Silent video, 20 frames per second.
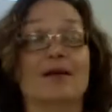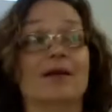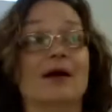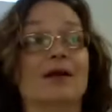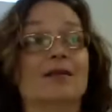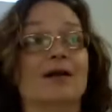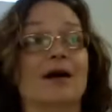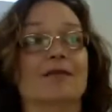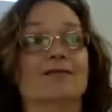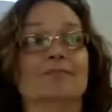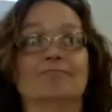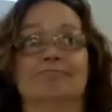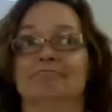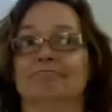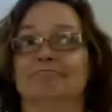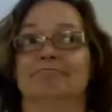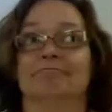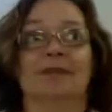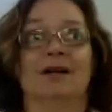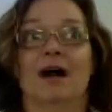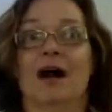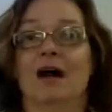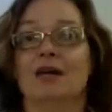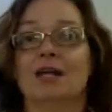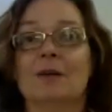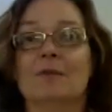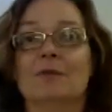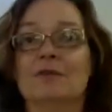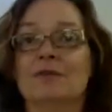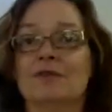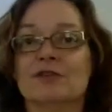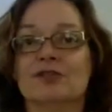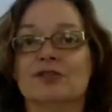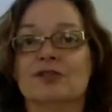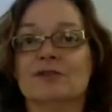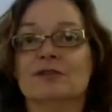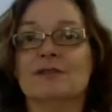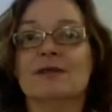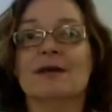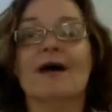a number of
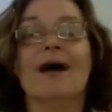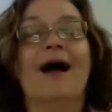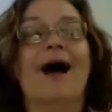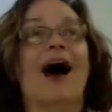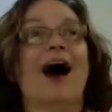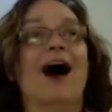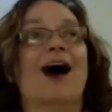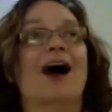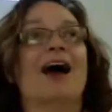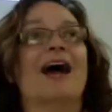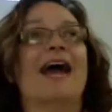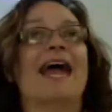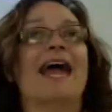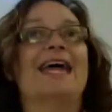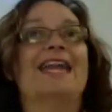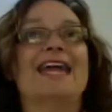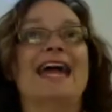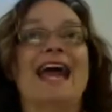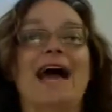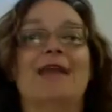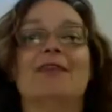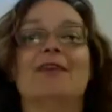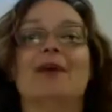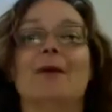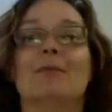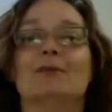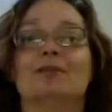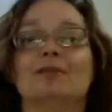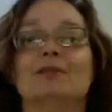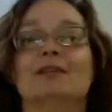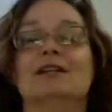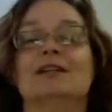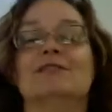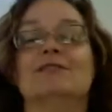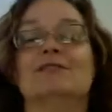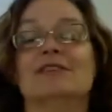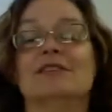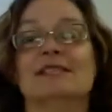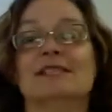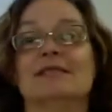issues, and he had the opportunity to
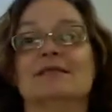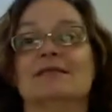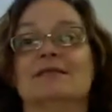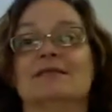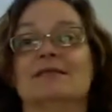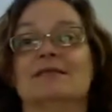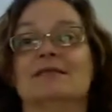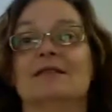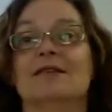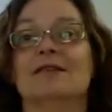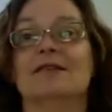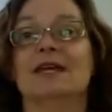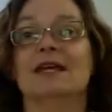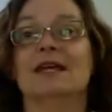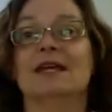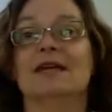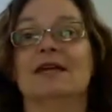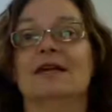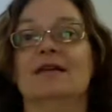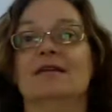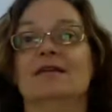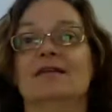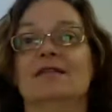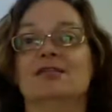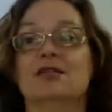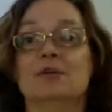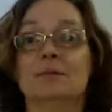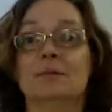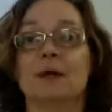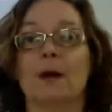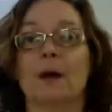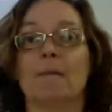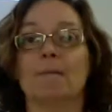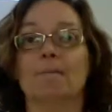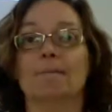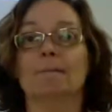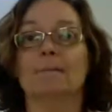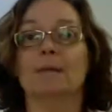visit the Superdome.